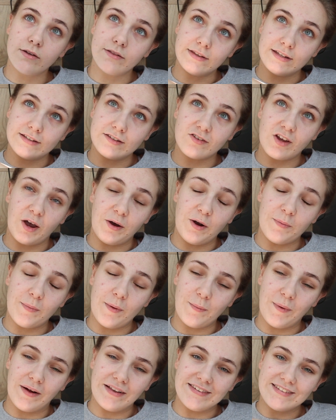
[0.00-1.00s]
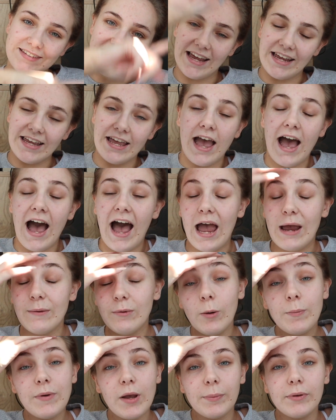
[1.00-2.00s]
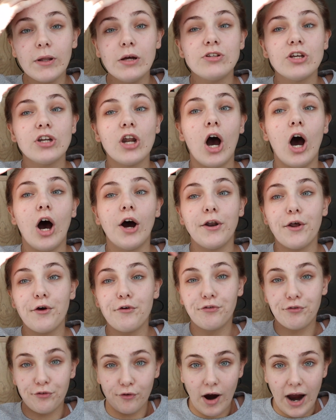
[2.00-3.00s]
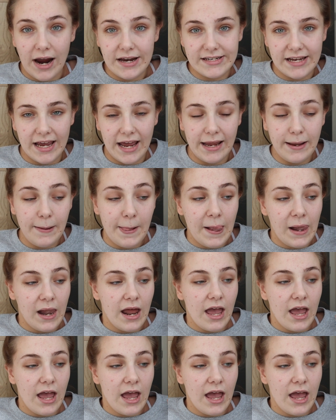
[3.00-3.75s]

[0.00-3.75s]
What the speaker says: this is going up on Wednesday. I will be uploading on Friday.